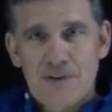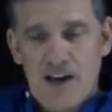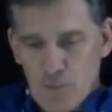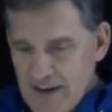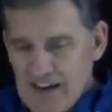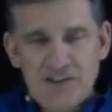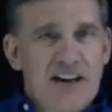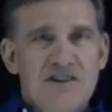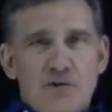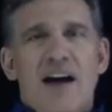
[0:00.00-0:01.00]
and we had a
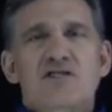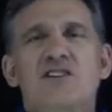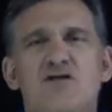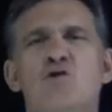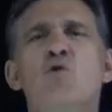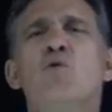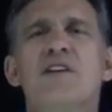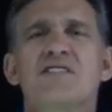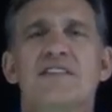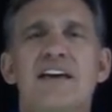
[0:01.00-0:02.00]
chance to actually do
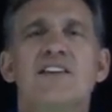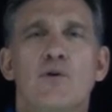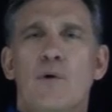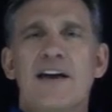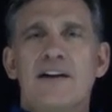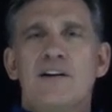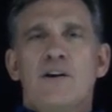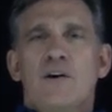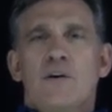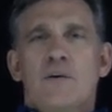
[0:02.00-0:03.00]
this thing the way
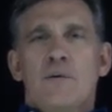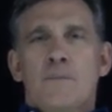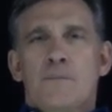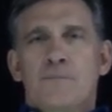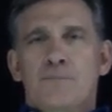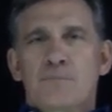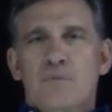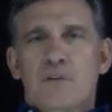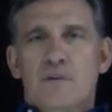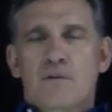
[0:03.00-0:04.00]

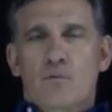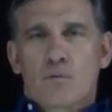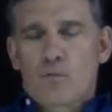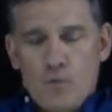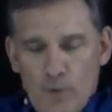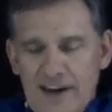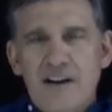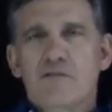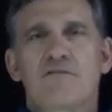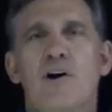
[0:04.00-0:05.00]
it
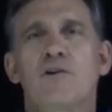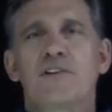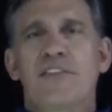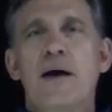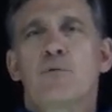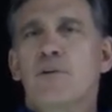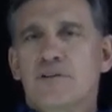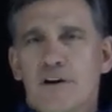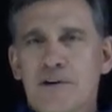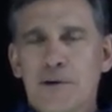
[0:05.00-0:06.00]
had evolved at that point in
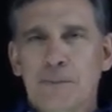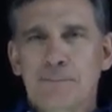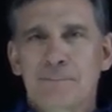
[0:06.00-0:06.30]
time,